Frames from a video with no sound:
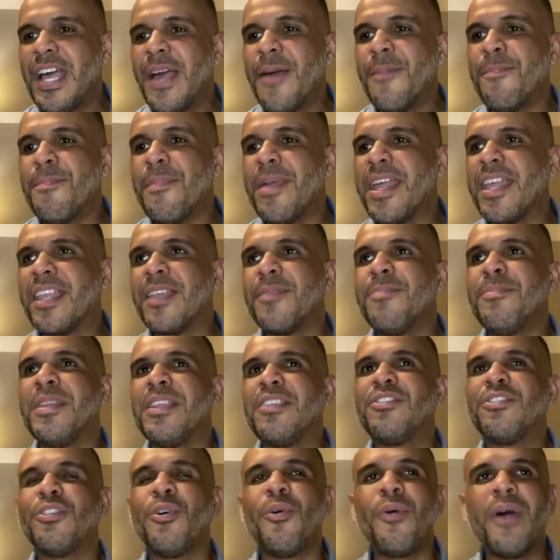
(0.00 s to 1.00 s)
make me
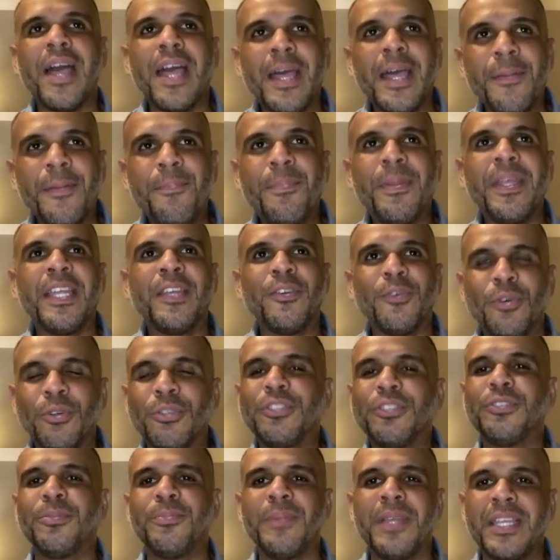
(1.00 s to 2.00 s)
so happy, and
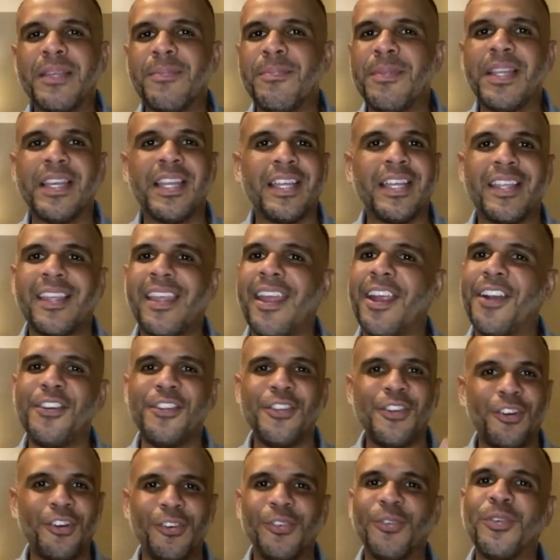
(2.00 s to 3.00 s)
also make me like carry
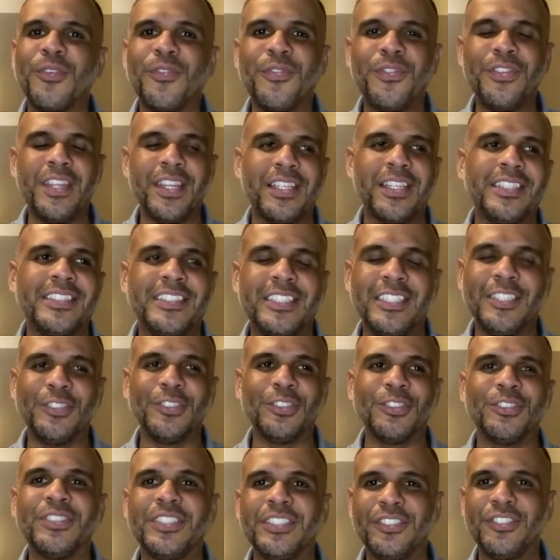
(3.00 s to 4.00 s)
on with the, you
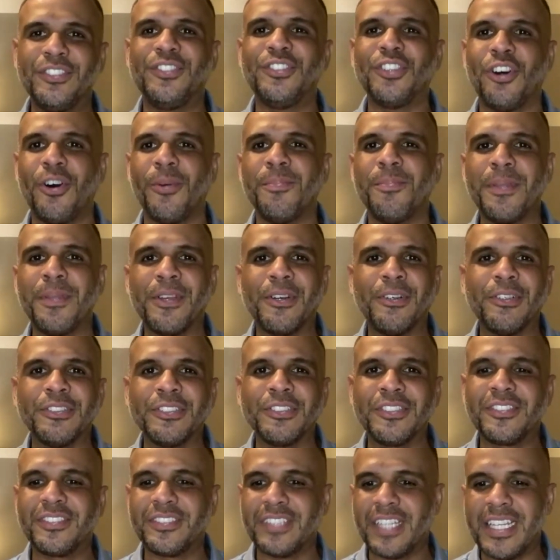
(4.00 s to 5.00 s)
know, this job,
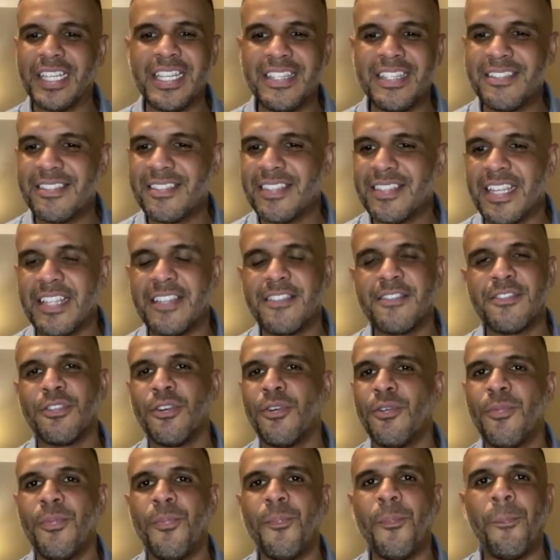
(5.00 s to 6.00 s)
because it's it's
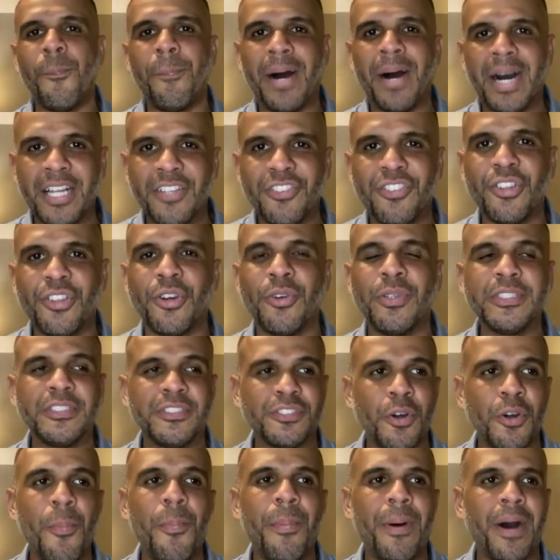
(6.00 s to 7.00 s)
so magical, it's
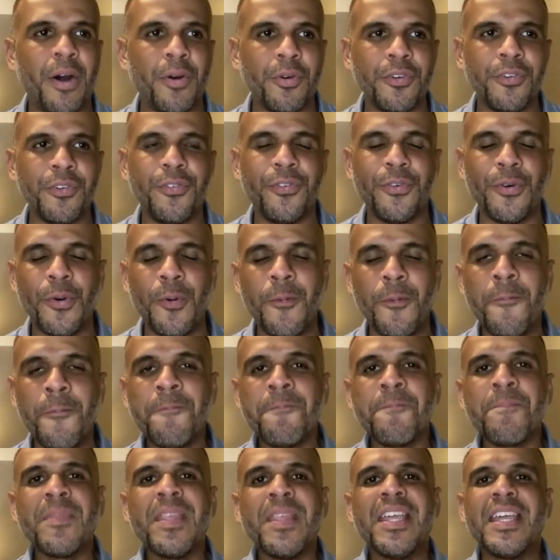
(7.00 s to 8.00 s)
so powerful,
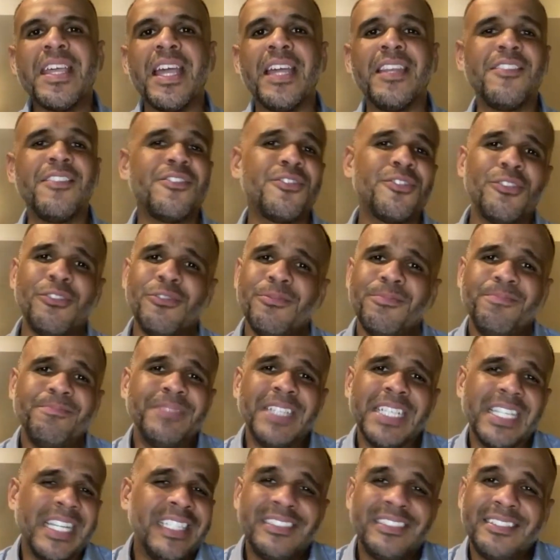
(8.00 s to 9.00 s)
and so
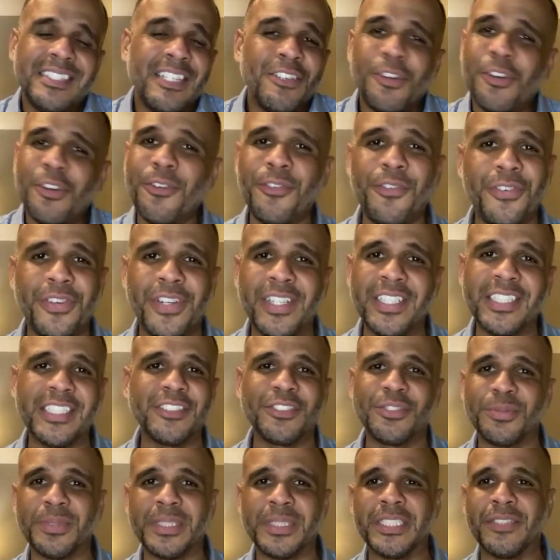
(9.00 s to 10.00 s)
it's a lot of fun
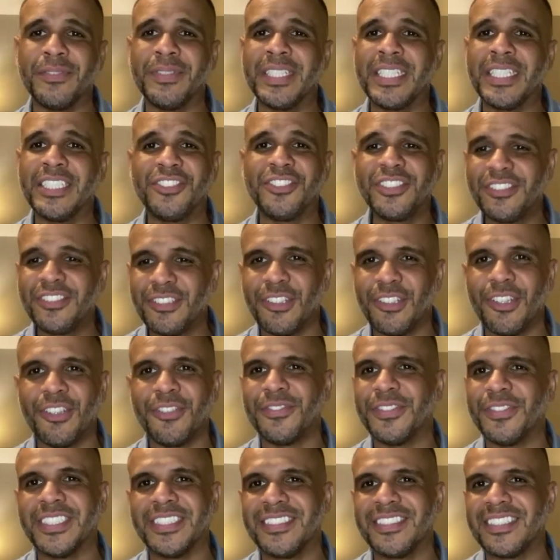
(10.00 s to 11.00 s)
as well. And I just
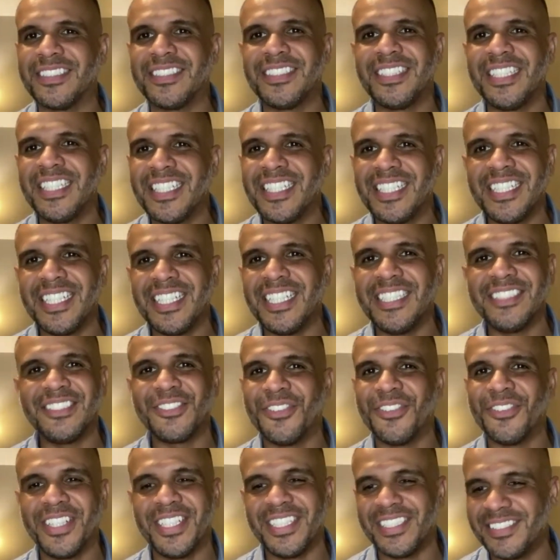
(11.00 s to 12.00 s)
love it. I think it's
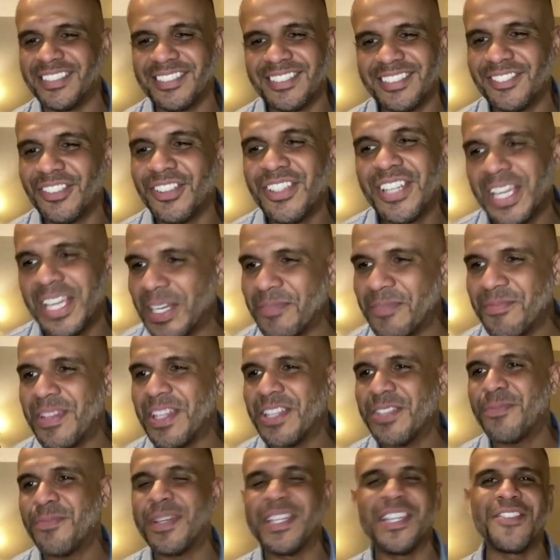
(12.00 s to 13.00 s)
great. So yeah,
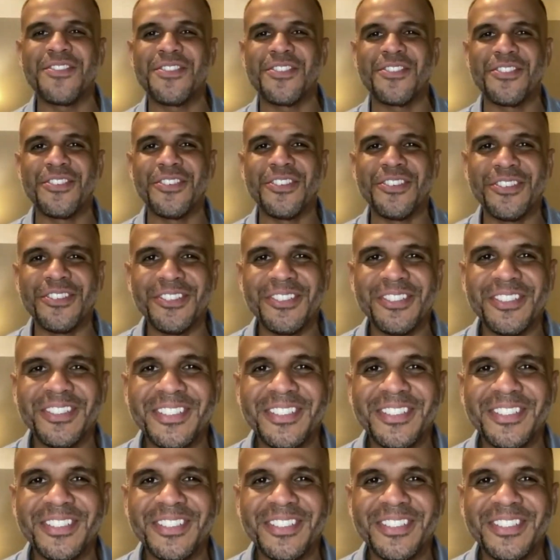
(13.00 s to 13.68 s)
that's my answer to you.